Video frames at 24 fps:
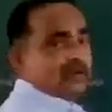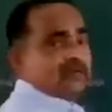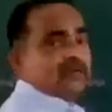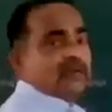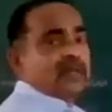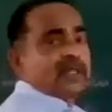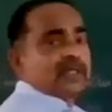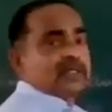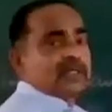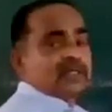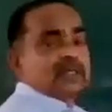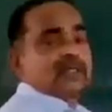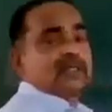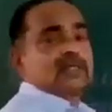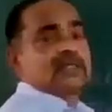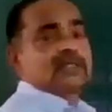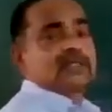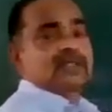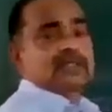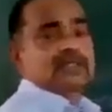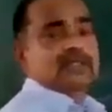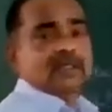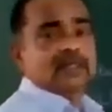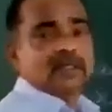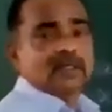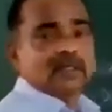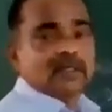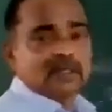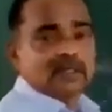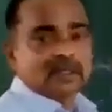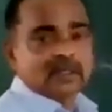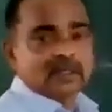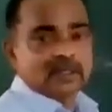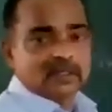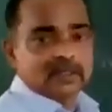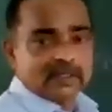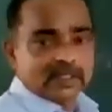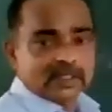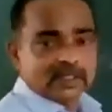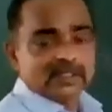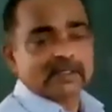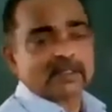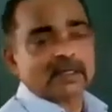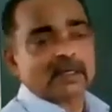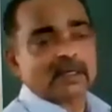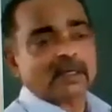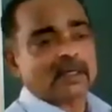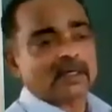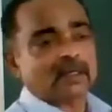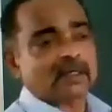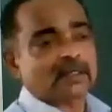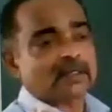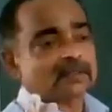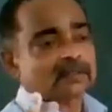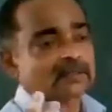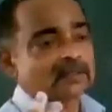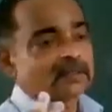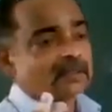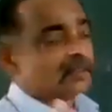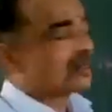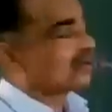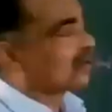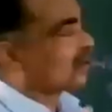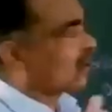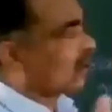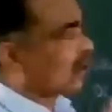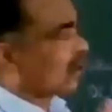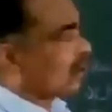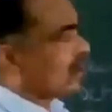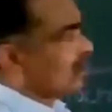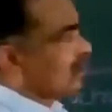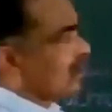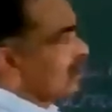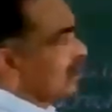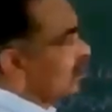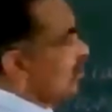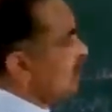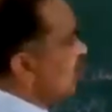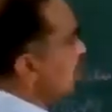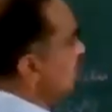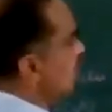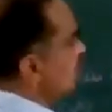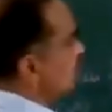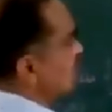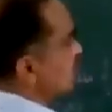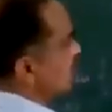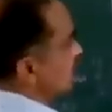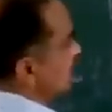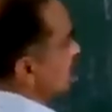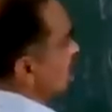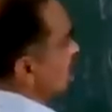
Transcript: fact it is discarded on account of one reason.